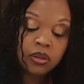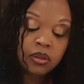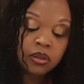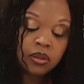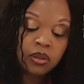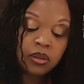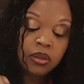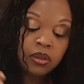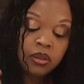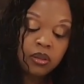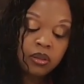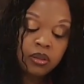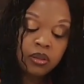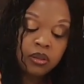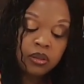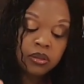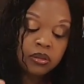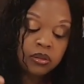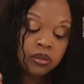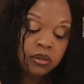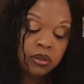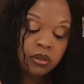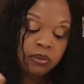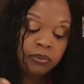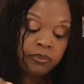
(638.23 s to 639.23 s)

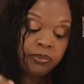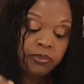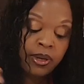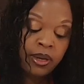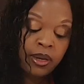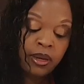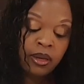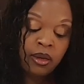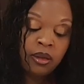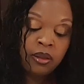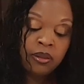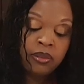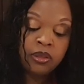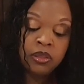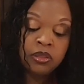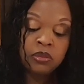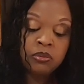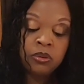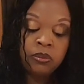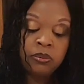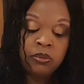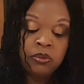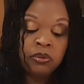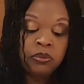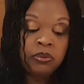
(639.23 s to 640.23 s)
So you pile this
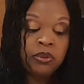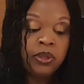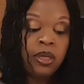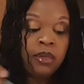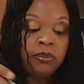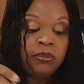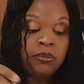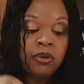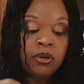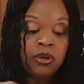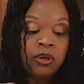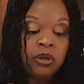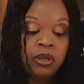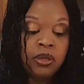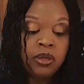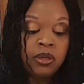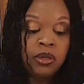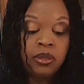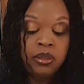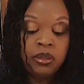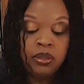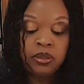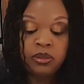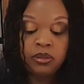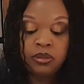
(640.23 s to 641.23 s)
whipped cream
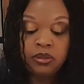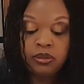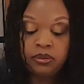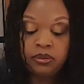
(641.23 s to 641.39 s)
on.